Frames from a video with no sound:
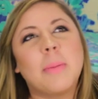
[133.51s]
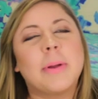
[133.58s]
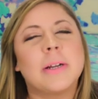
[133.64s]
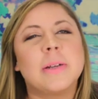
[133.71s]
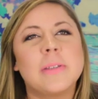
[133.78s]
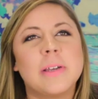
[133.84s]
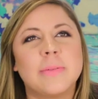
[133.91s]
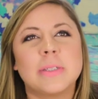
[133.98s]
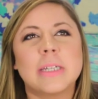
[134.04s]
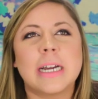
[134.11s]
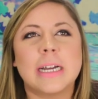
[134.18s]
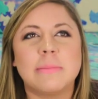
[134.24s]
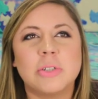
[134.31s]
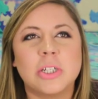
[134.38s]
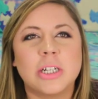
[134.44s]
my parents have a
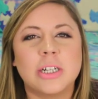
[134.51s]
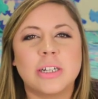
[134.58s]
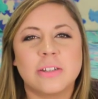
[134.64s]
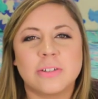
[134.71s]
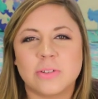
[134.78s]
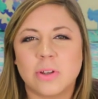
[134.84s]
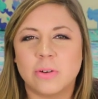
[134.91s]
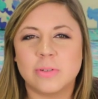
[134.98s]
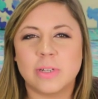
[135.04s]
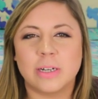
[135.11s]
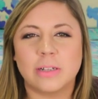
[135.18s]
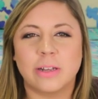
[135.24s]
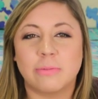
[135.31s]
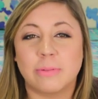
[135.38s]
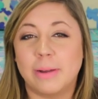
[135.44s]
timeshare and there's a
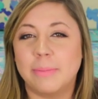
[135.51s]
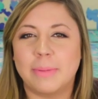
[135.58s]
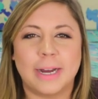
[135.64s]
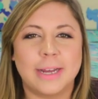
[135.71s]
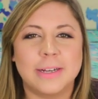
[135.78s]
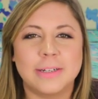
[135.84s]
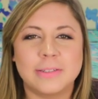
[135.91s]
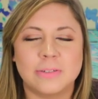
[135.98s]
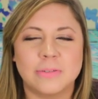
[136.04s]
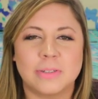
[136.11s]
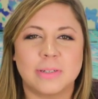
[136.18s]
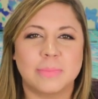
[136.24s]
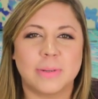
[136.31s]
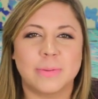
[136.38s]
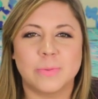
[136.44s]
hotel like right by us, so
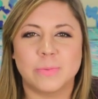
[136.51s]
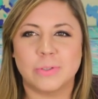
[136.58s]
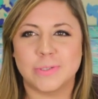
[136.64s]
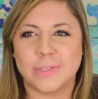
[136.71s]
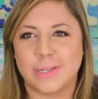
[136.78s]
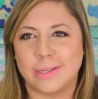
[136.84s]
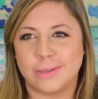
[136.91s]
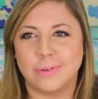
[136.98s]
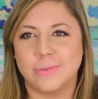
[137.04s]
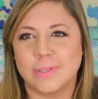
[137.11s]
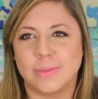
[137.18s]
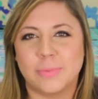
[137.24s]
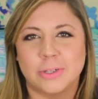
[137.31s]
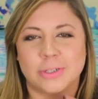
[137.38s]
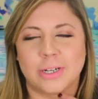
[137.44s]
sometimes we just like use
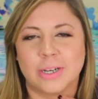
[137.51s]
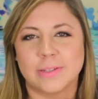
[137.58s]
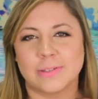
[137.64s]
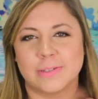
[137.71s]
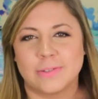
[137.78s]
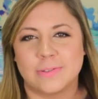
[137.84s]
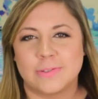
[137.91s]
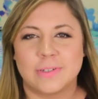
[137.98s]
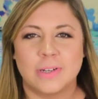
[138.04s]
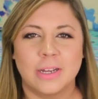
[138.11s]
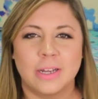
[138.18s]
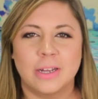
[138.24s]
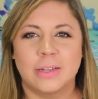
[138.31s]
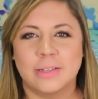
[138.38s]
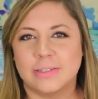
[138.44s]
up their credits and just
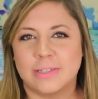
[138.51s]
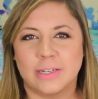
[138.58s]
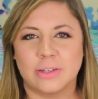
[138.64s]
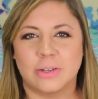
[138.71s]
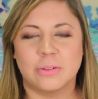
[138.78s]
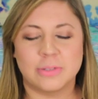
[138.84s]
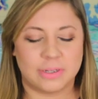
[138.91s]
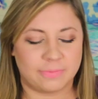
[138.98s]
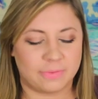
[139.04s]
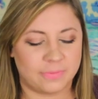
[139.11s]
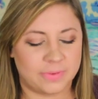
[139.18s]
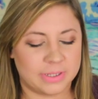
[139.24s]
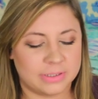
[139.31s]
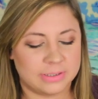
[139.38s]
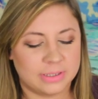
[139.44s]
stay at the hotel for
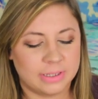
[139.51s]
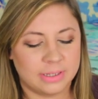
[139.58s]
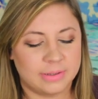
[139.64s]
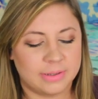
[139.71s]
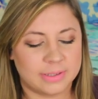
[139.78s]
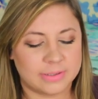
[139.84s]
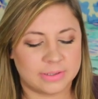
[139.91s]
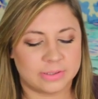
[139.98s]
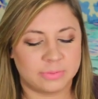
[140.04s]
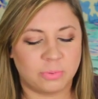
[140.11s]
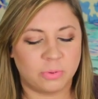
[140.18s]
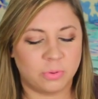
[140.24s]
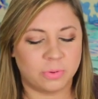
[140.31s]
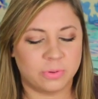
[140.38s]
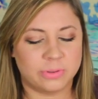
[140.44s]
fun because there's a
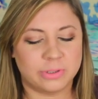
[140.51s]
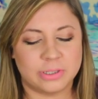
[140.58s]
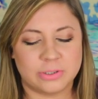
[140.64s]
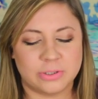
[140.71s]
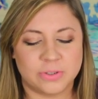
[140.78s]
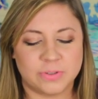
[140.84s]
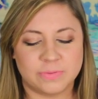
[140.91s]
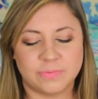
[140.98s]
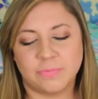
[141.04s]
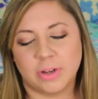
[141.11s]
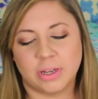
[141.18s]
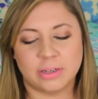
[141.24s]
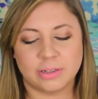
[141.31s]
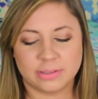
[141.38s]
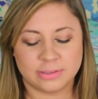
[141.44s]
pool and it's just
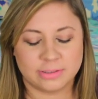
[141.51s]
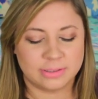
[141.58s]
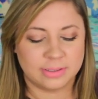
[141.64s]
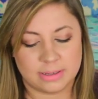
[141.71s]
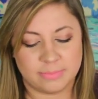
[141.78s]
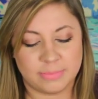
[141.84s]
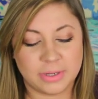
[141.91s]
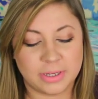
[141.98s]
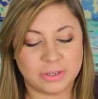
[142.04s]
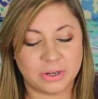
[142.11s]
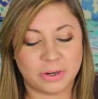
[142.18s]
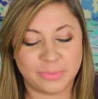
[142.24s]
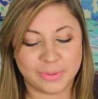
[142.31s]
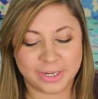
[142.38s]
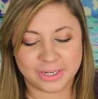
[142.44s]
fun. Being
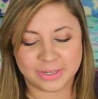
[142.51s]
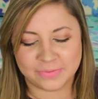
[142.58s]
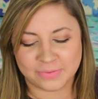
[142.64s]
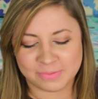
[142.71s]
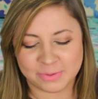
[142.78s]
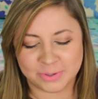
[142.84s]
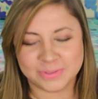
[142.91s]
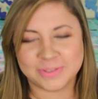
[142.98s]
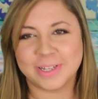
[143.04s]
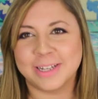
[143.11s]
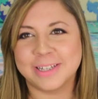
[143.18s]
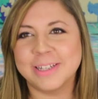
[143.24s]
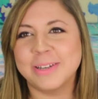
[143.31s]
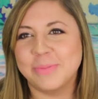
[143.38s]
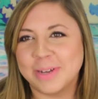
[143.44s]
nominated for most
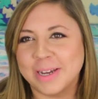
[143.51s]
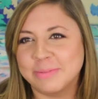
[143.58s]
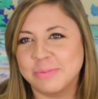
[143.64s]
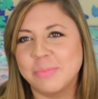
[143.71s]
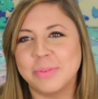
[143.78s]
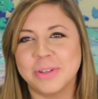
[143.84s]
likely to become a